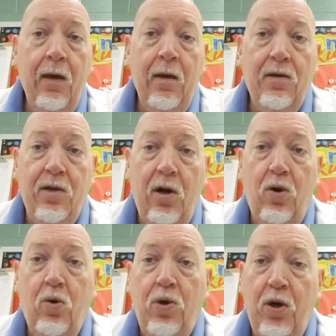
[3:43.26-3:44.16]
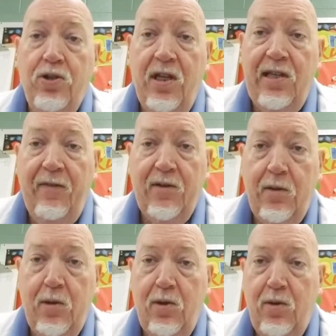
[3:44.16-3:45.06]
So those are the difference
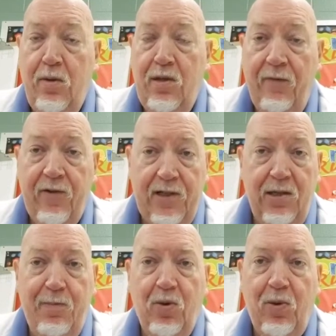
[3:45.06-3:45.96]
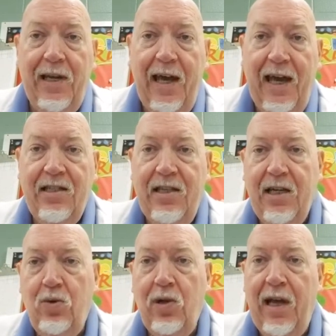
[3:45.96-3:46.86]
differences between
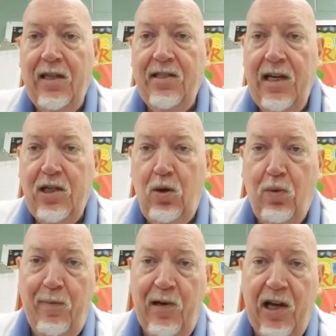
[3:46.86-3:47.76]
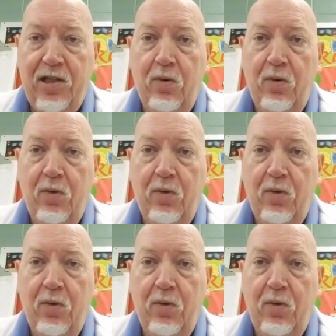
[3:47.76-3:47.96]
asexual and sexual reproduction.